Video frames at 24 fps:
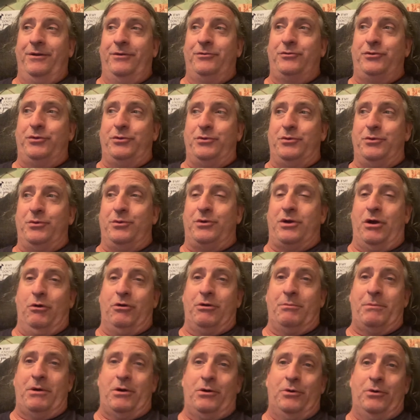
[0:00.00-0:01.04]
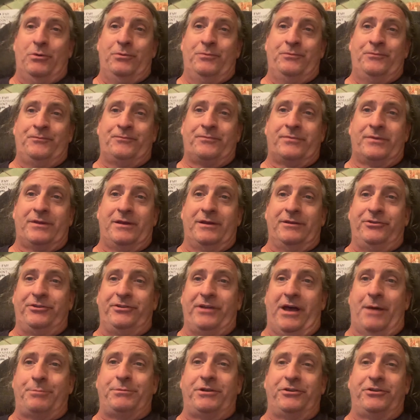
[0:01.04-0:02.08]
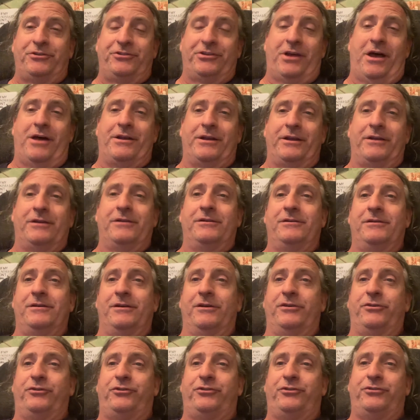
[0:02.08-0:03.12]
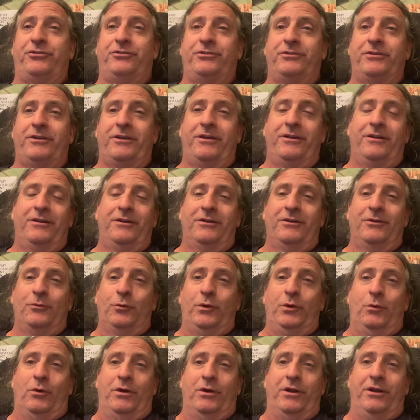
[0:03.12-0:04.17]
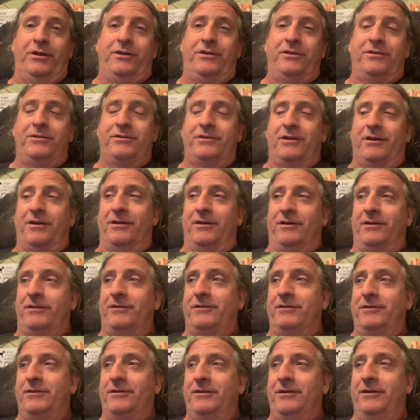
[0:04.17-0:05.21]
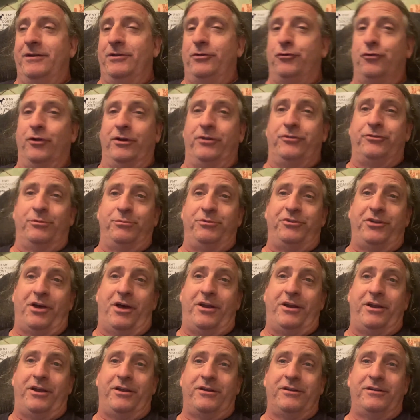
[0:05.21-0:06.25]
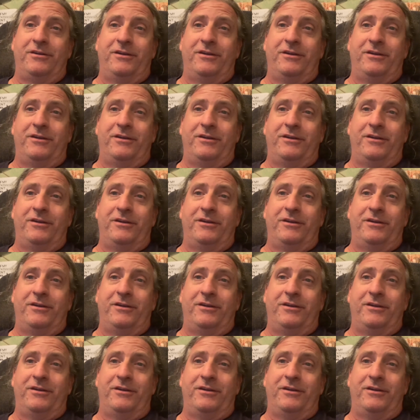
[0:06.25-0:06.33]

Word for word: to Kokomo and stopped at Sonic because we wanted uh, drinks from Sonic,